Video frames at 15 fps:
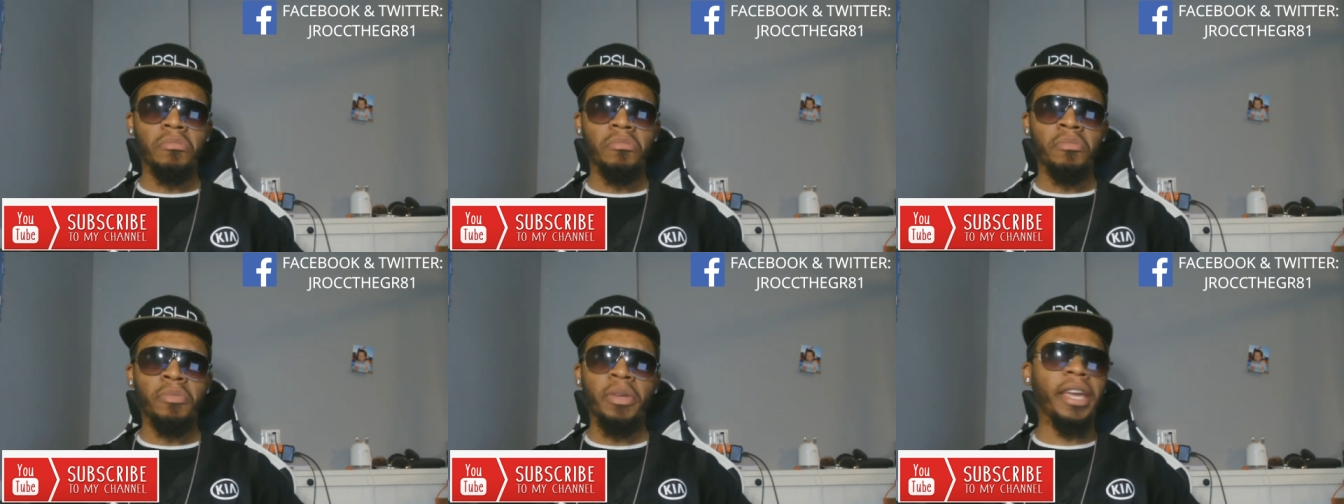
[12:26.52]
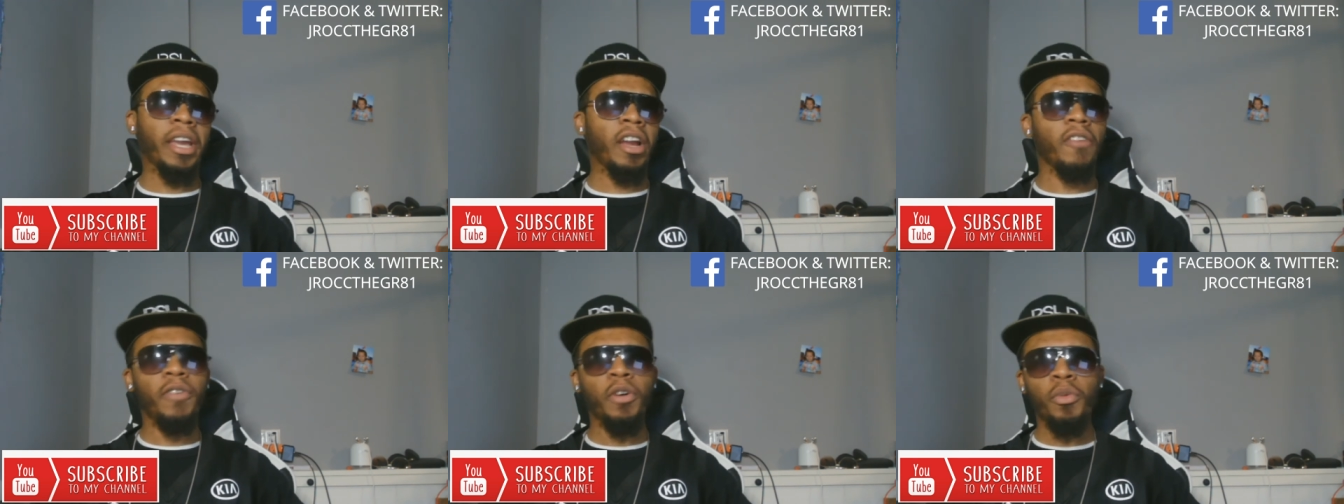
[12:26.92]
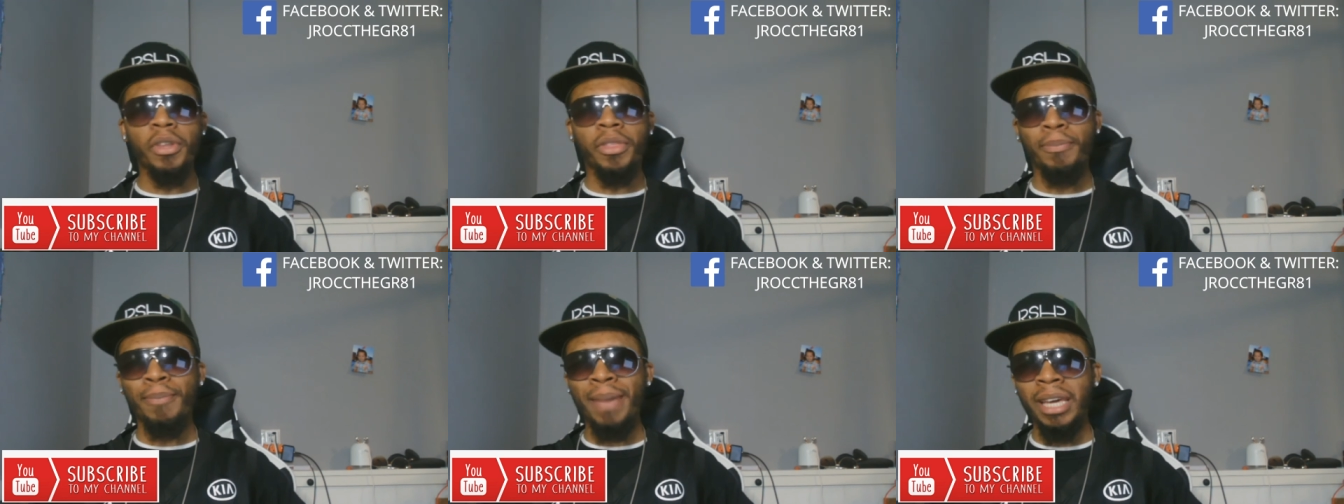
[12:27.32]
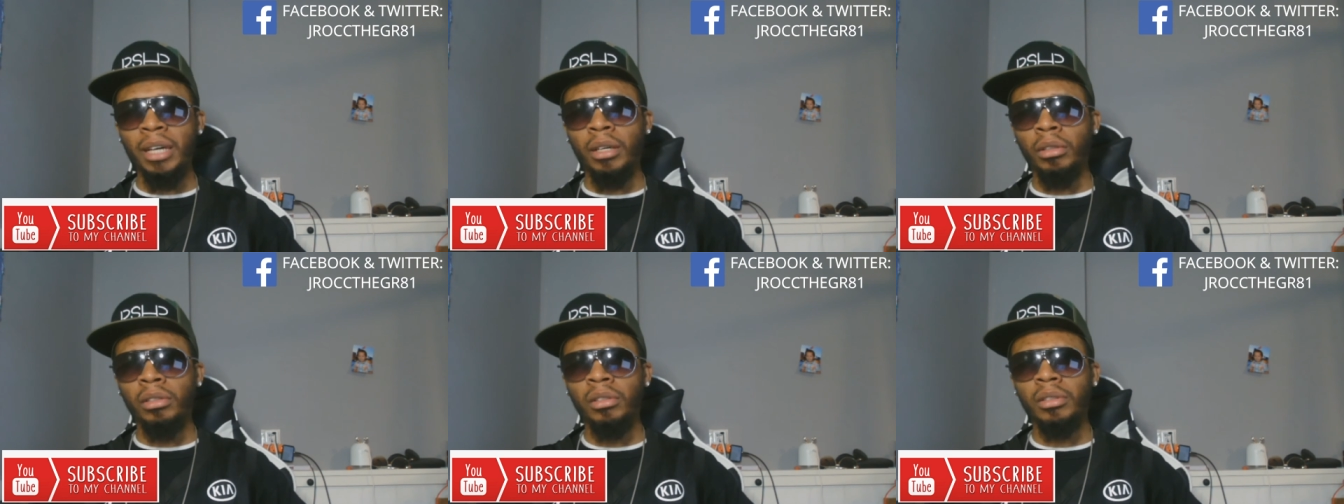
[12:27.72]
be careful with
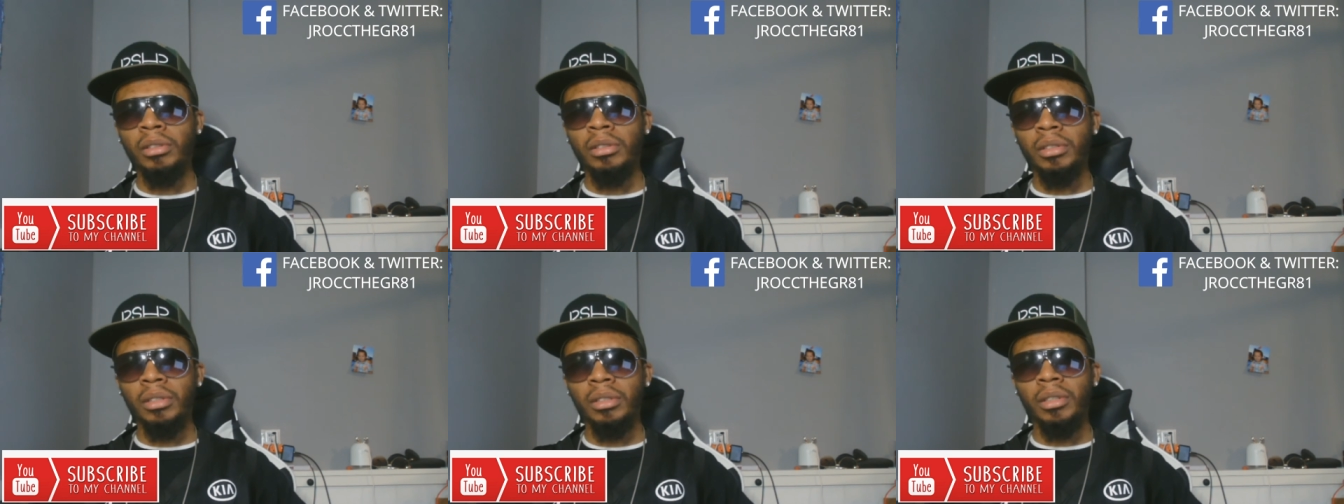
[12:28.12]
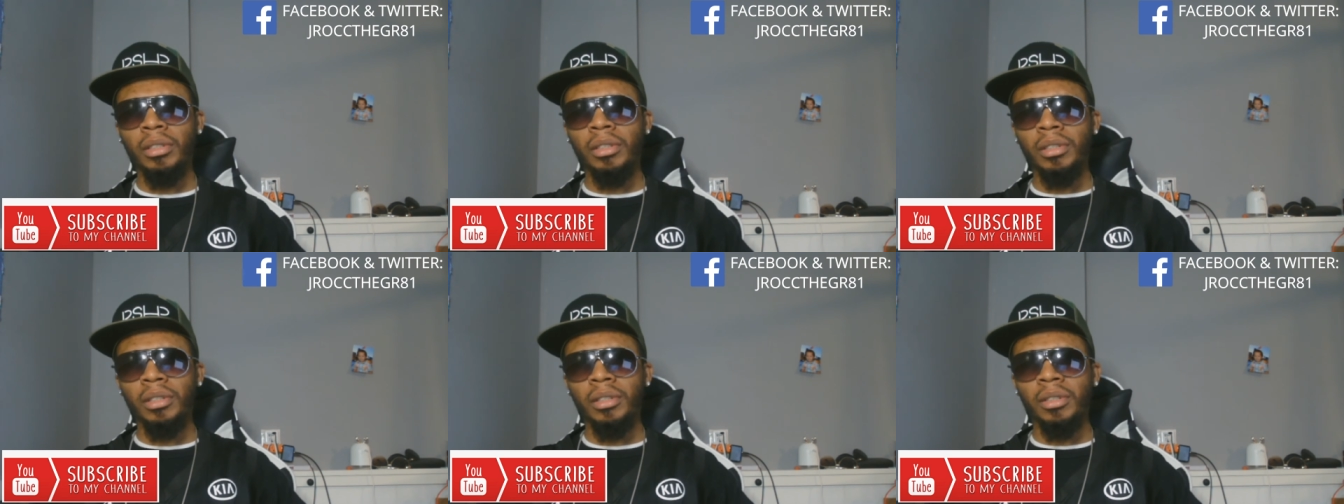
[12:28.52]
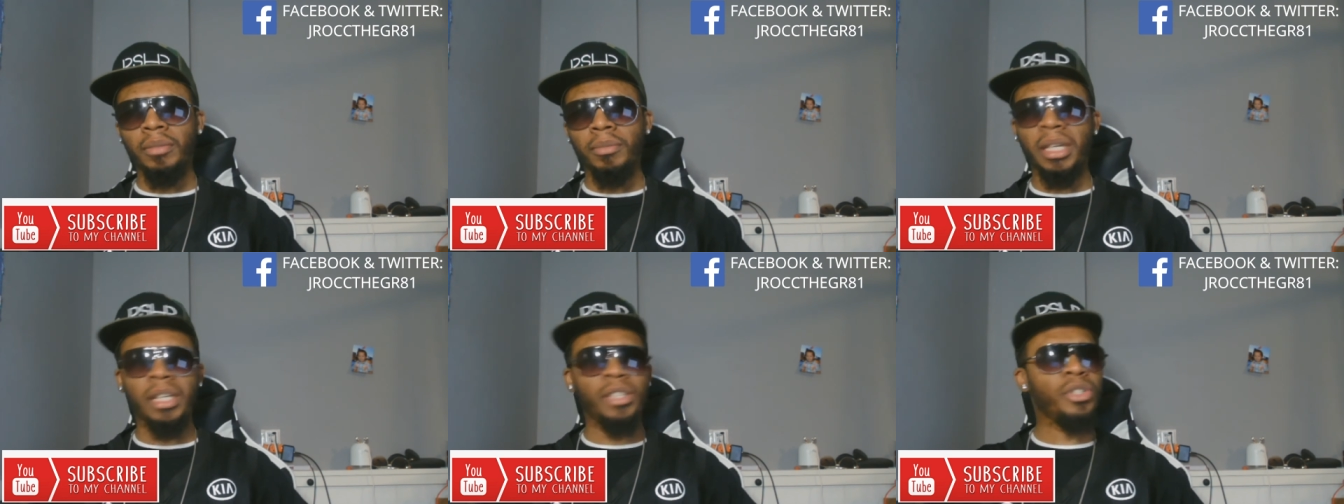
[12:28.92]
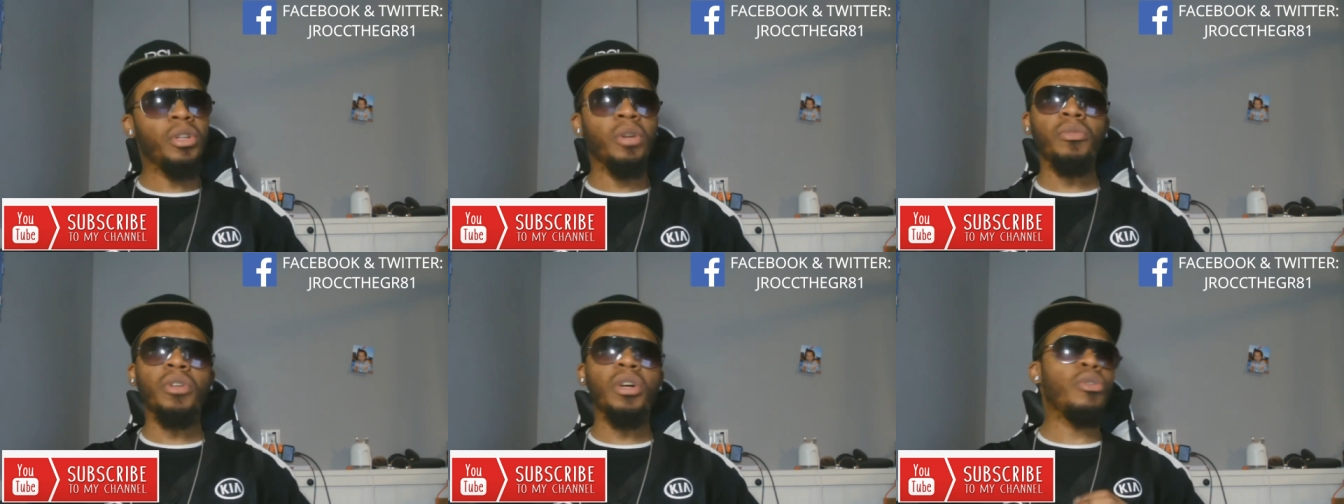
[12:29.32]
mail, because you
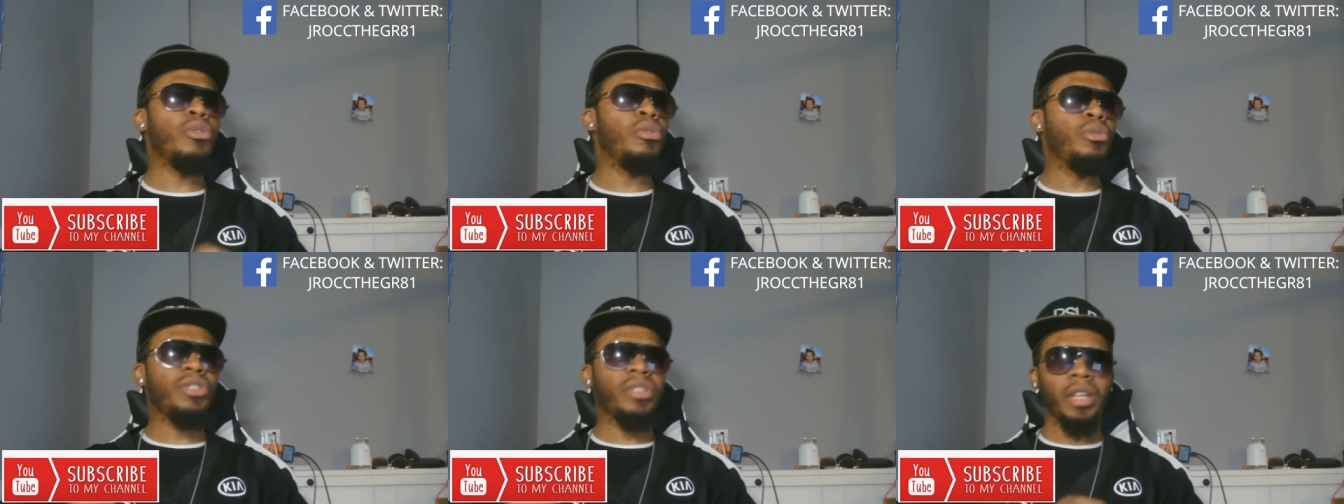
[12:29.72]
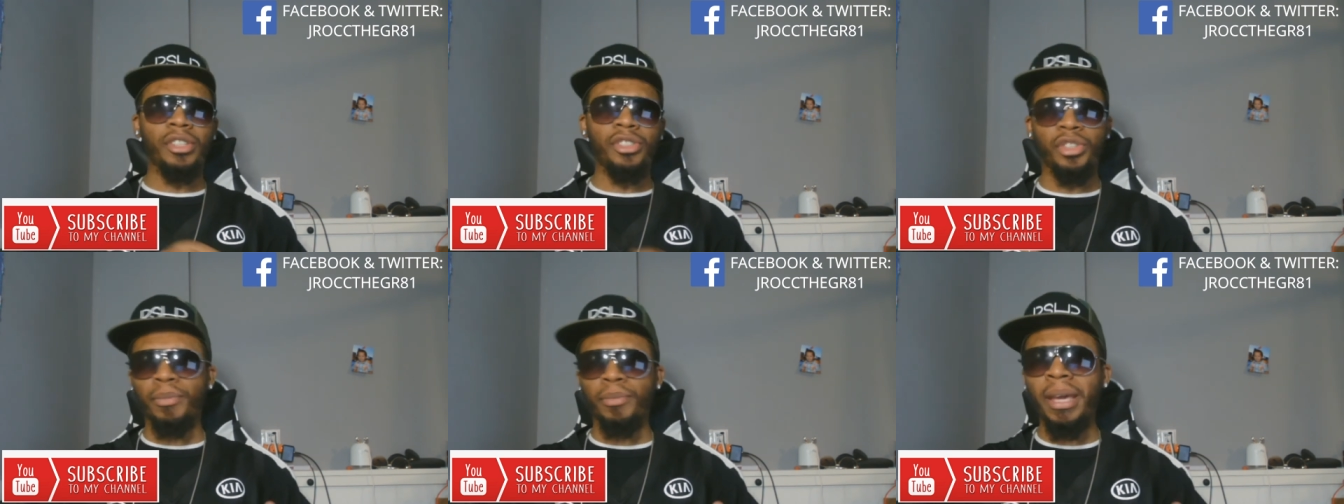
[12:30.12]
don't know who's touched your